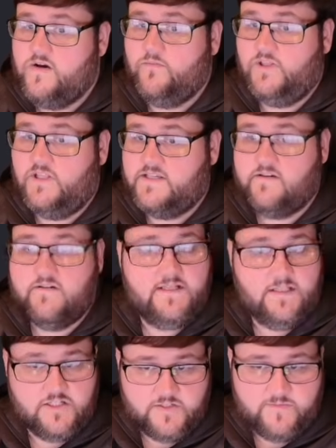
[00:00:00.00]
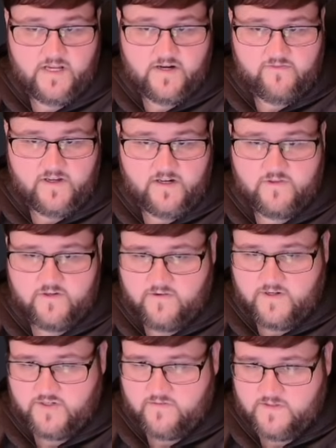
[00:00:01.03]
plus your intelligence modifier for the
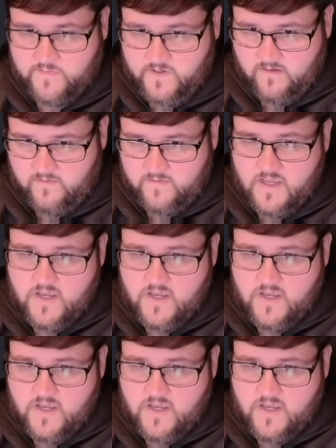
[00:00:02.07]
duration of the spell.